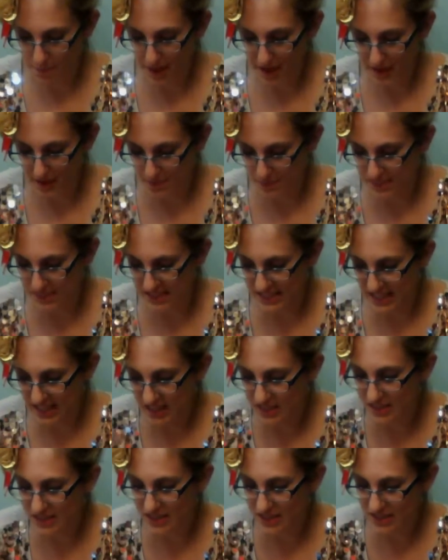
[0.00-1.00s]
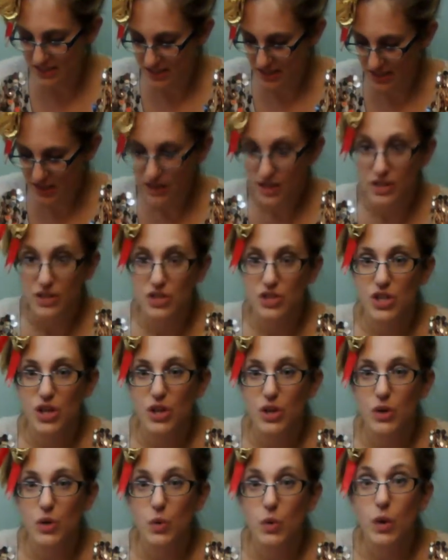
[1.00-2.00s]
pickup sticks.
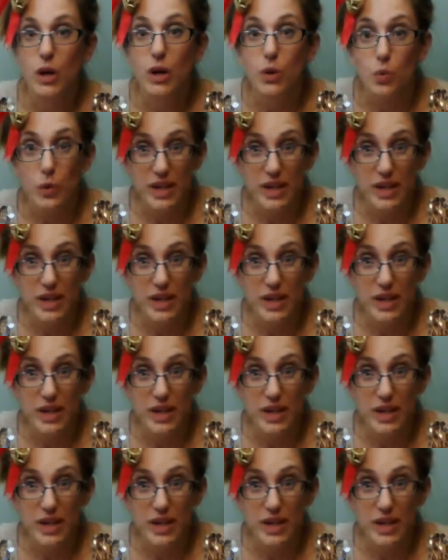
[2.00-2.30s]
So